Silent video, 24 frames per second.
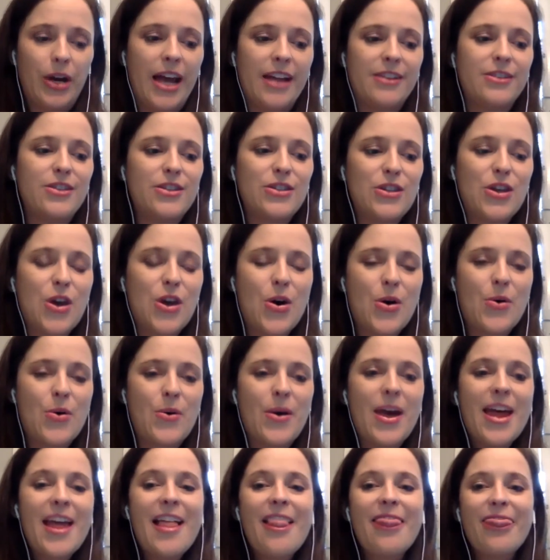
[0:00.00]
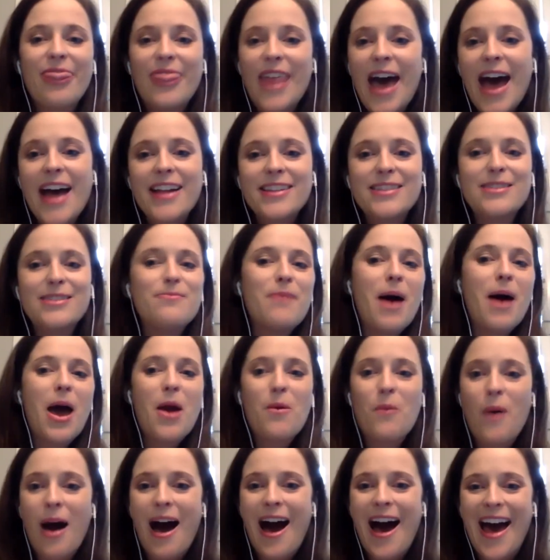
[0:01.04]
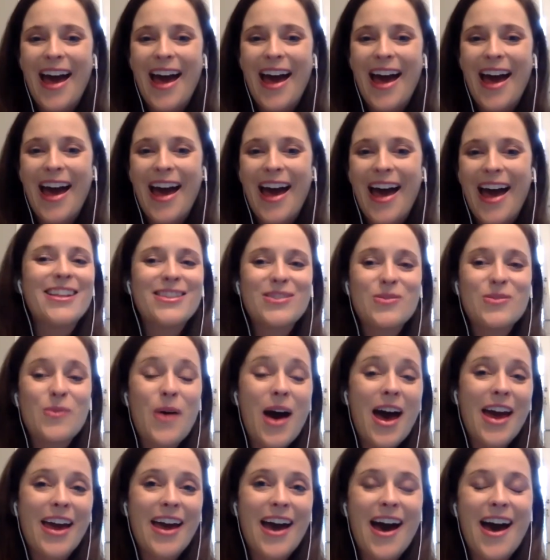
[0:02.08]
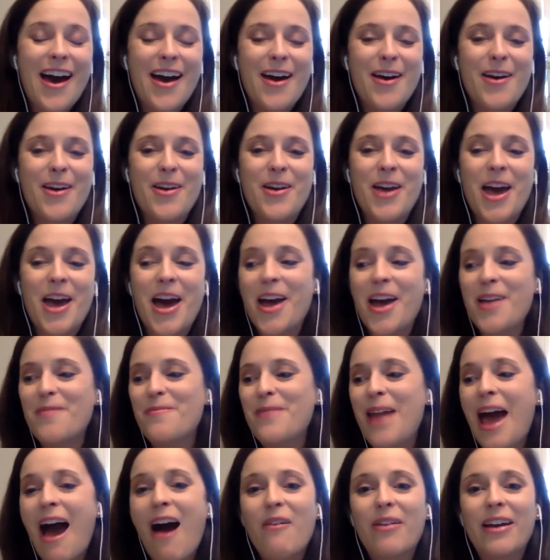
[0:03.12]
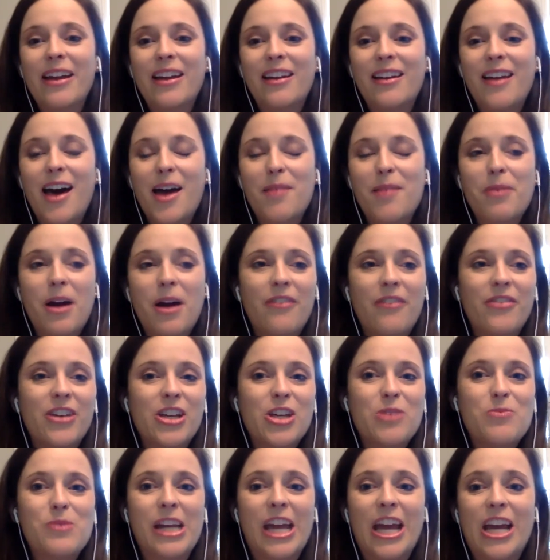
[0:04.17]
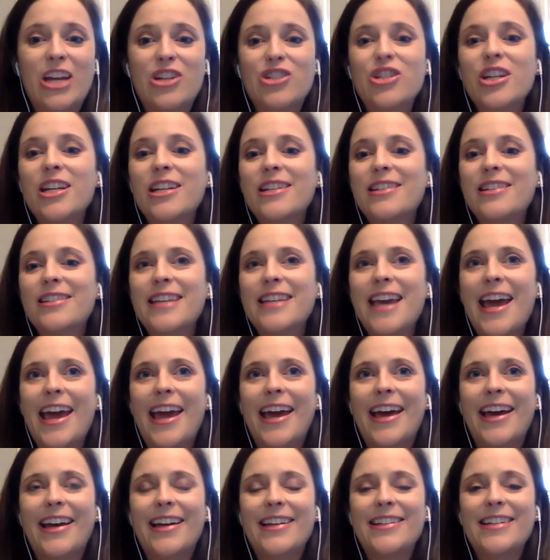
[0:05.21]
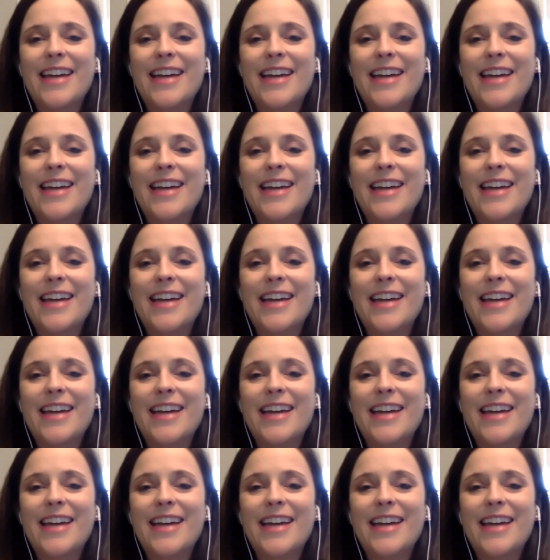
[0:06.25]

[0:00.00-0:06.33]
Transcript: And so that's my why. That's why I am now in nonprofit communications. And